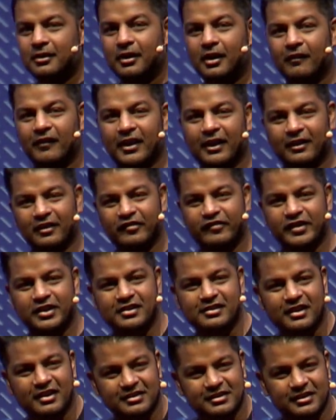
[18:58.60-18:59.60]
I'm not going to
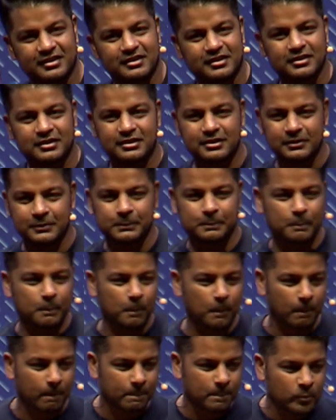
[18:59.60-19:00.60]
finish that sentence.
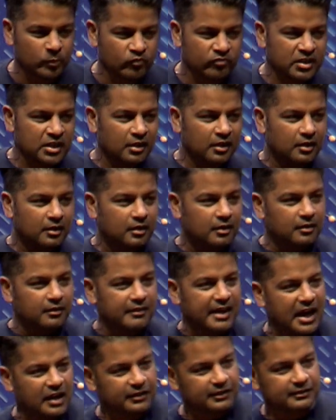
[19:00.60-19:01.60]

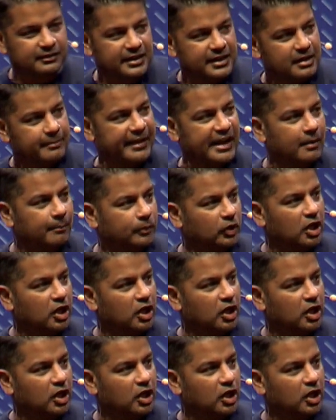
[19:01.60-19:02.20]
Now, the thing about